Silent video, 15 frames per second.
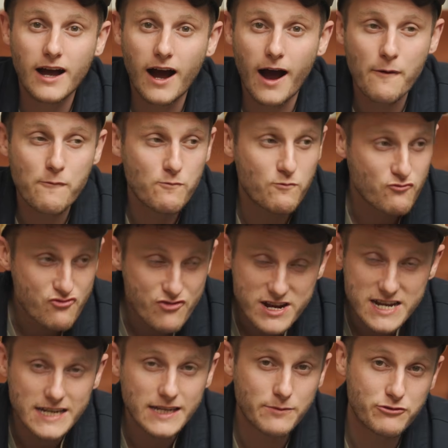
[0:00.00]
I'm
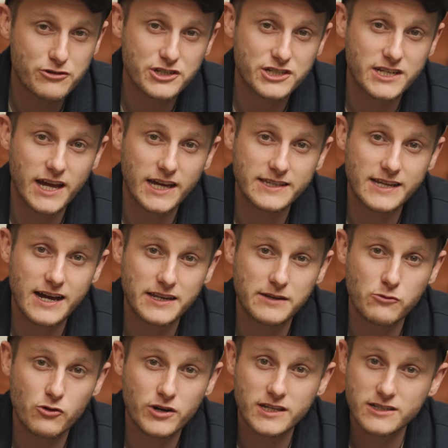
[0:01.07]
really appreciating that in the
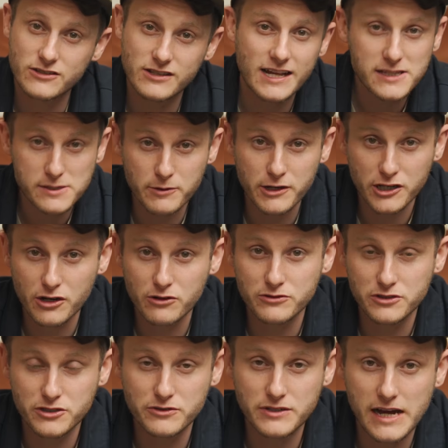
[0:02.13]
morning, so that's my
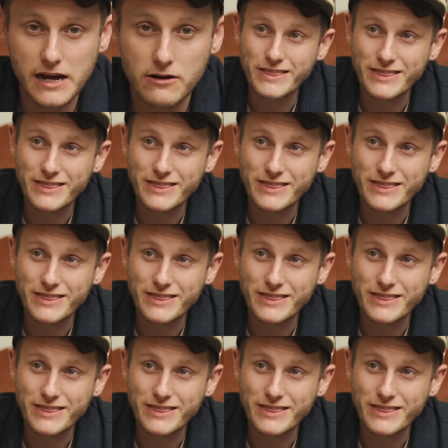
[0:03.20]
go-to now.